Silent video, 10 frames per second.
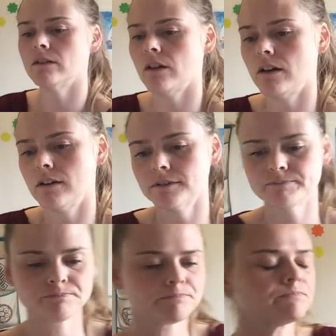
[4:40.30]
along
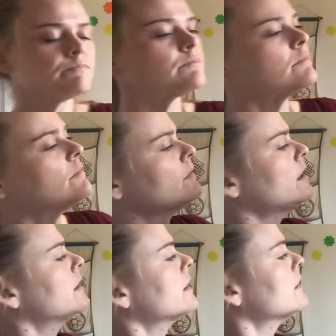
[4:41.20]

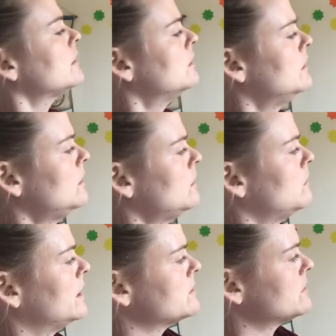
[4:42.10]
and I go
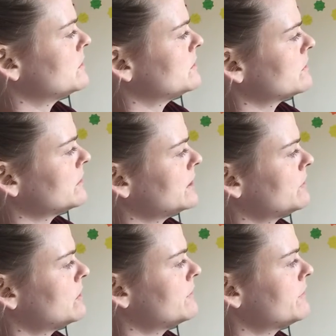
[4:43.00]
1, 2, 3,
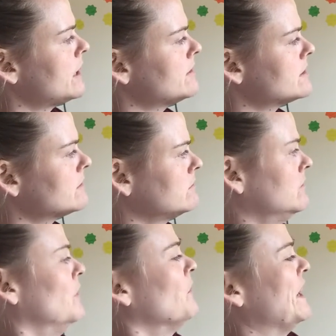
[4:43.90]
4, 5,
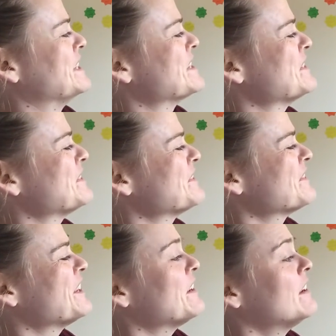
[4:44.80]
1, 2,
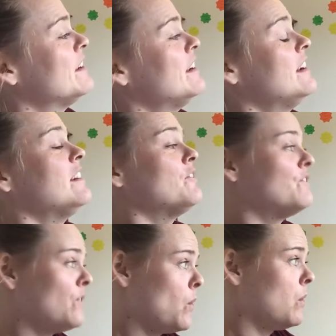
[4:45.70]
3,
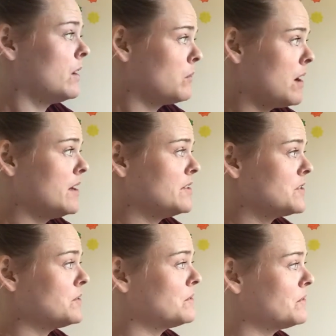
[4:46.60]
4, 1,
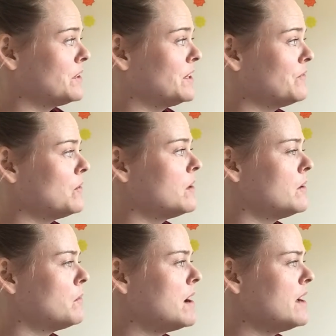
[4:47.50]
2, 3, 4, 1,
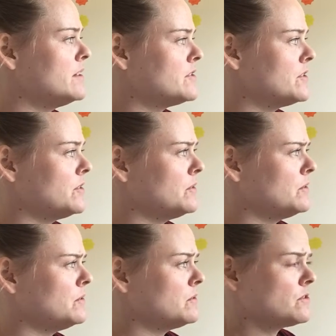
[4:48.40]
2,
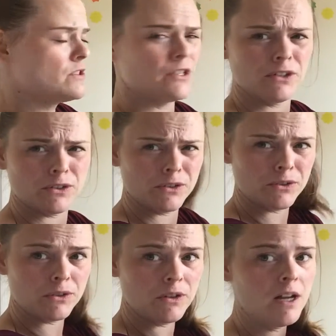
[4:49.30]
2,
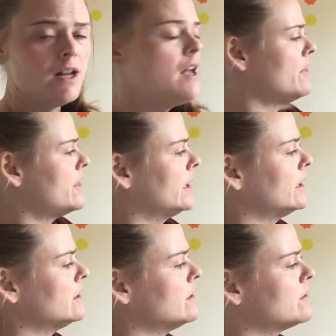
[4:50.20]
then
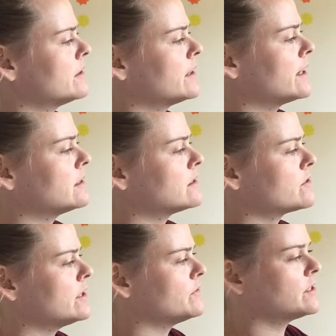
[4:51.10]
I know that
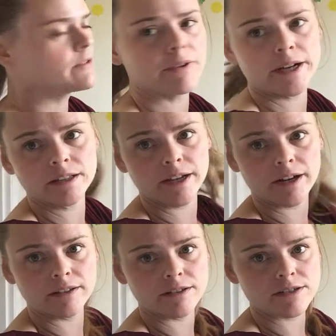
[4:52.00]
shift is right there,
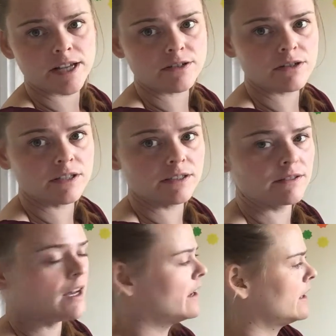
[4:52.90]
and there's actually a
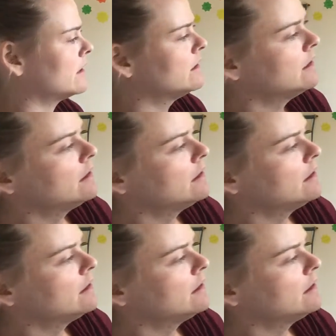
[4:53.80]
line.